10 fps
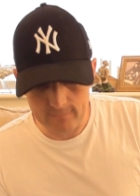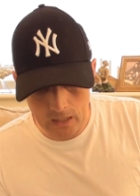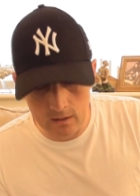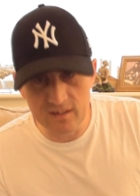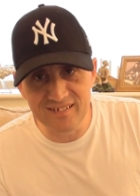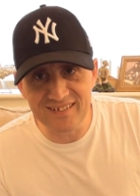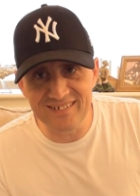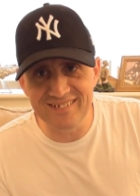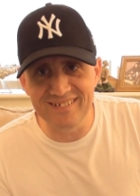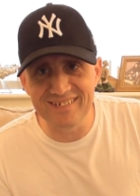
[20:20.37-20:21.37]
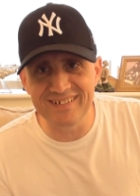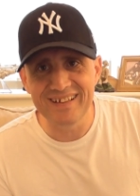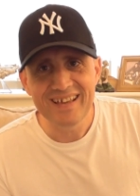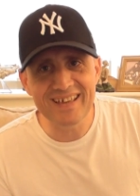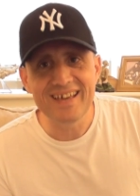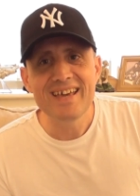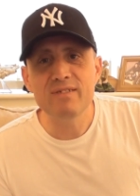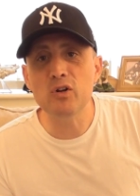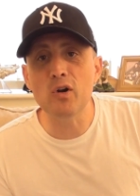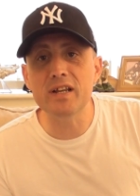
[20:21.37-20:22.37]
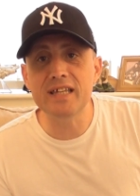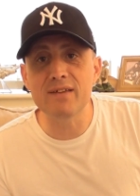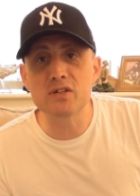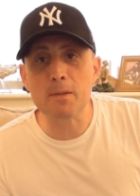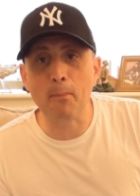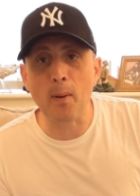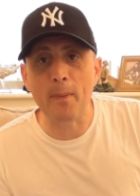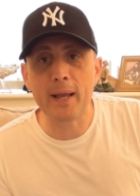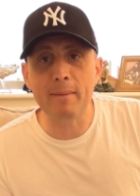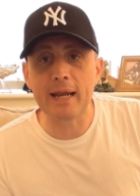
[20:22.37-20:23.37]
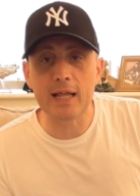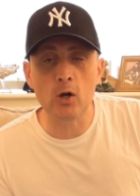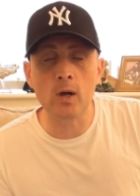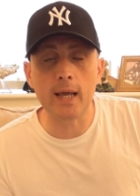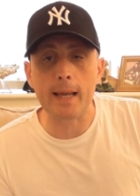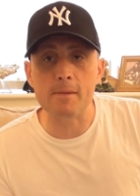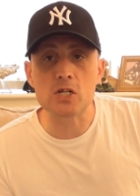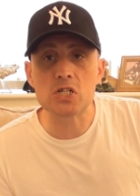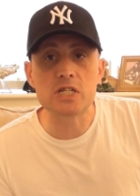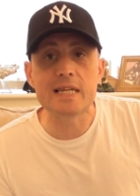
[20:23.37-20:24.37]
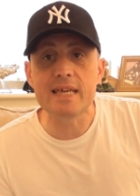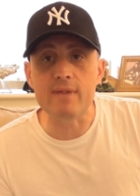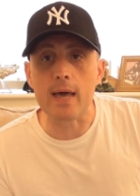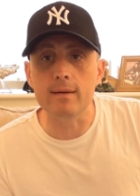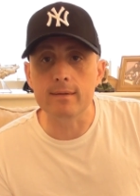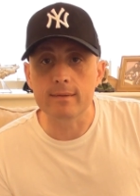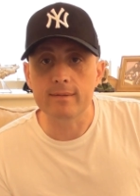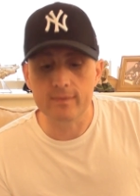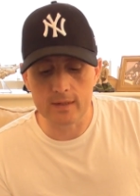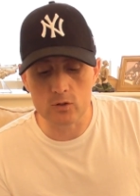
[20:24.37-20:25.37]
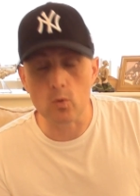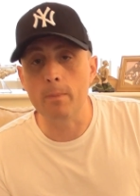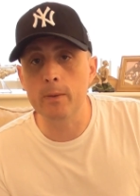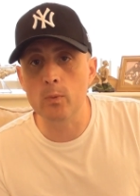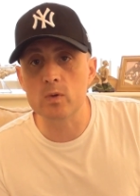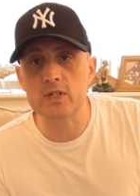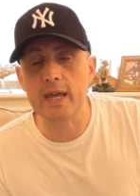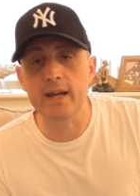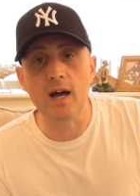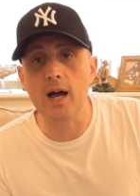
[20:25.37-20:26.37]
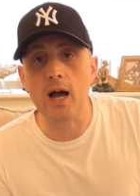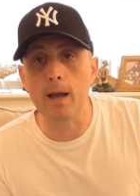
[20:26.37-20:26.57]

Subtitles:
if you're not going to give us a proper Command and Conquer game, just leave it, is what people were saying.